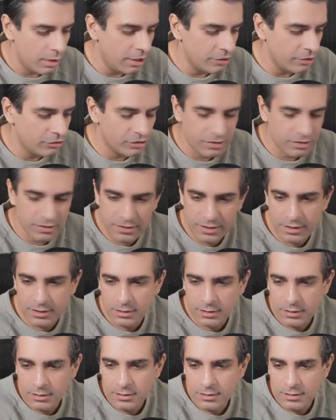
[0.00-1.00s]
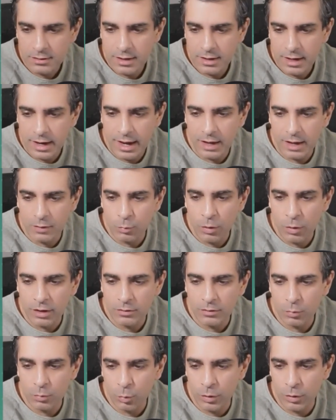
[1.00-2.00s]
urgency and
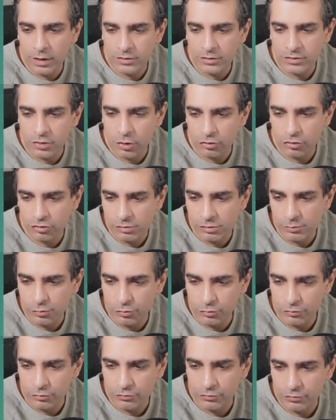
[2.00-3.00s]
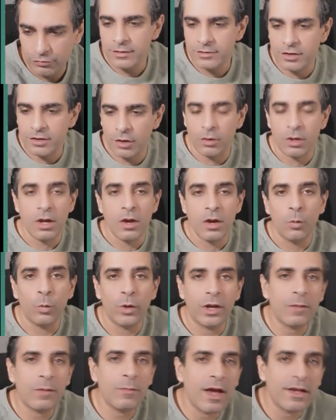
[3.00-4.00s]
one with social proof. So
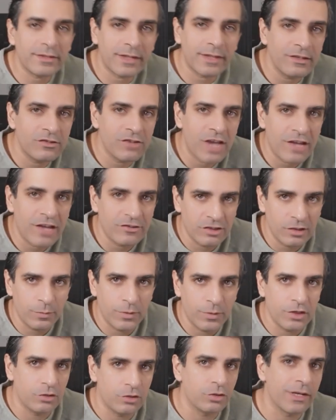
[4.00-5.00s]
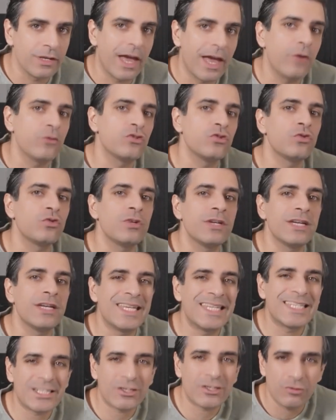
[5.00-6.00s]
what I'm asking ChatGPT to now do
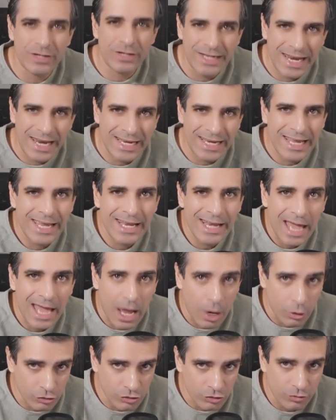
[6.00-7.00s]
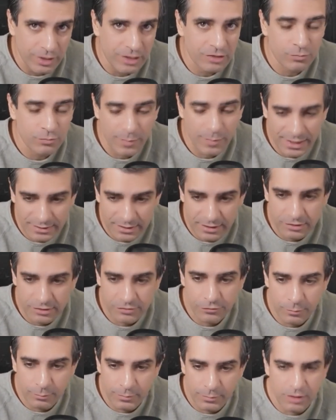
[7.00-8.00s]
is create an outreach
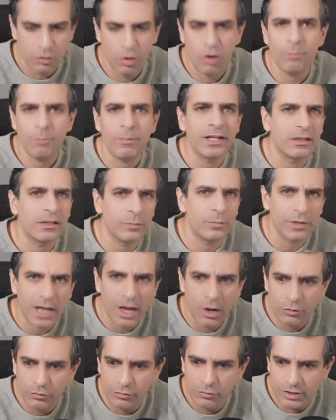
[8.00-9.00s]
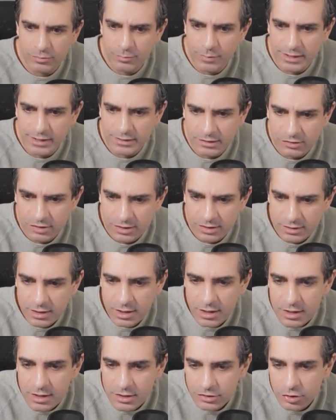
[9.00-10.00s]
message for me, or multiple outreach messages.
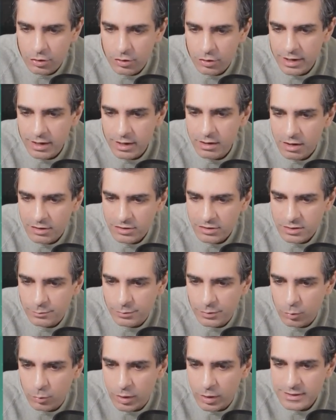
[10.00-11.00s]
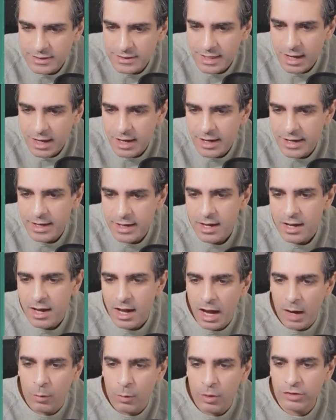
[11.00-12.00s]
So here are simple ones. Hi,
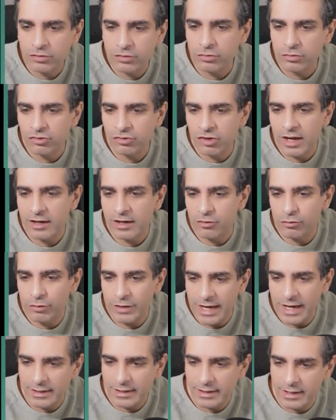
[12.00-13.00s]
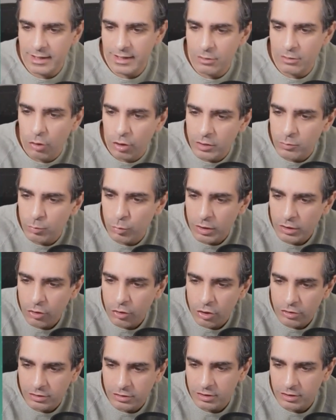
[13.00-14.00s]
I wanted to share CreateKit, an all-in-one
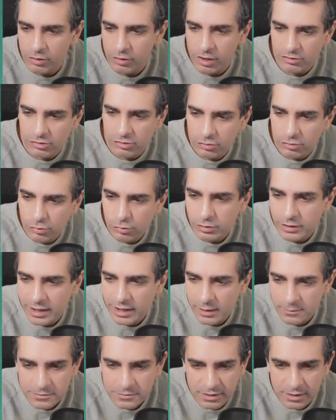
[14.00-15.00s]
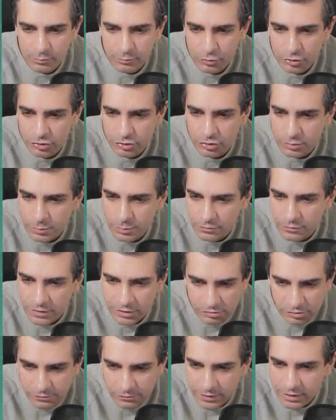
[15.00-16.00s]
content creation tool that helps team produce
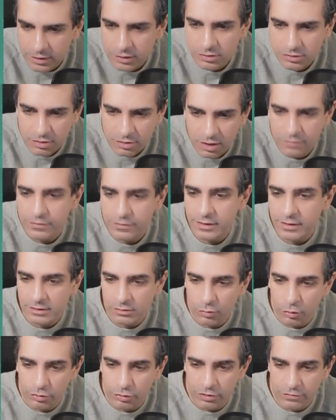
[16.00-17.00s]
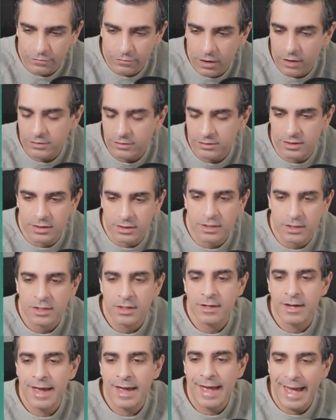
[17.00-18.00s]
professional videos, graphics, and audio faster
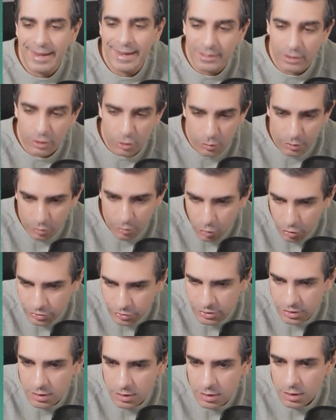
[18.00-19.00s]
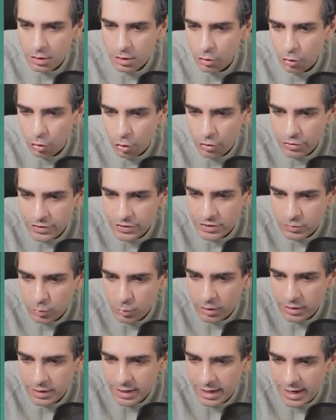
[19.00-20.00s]
and at lower cost. Or this
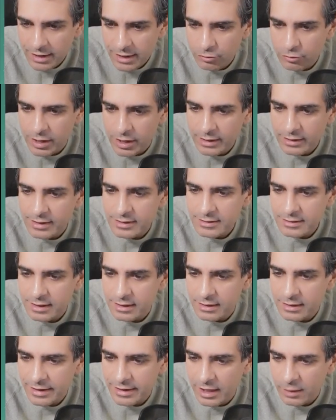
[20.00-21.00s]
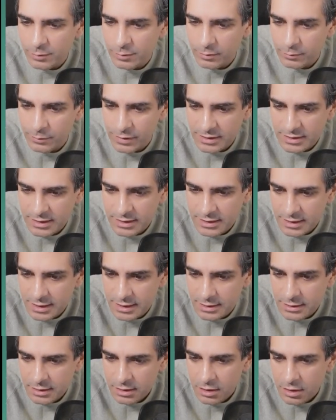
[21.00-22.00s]
one, hey, CreateKit is currently helping
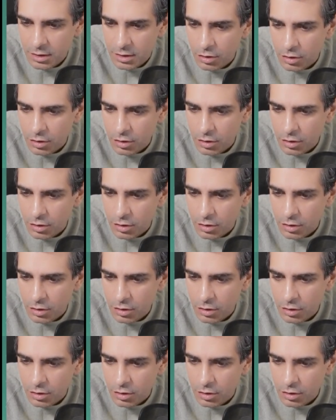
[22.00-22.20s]
businesses.